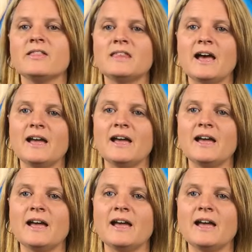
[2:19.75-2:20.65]

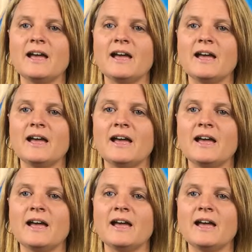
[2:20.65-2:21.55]
they are actually
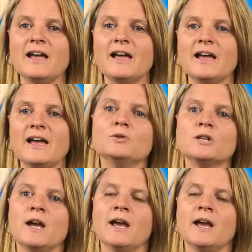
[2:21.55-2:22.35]
labelled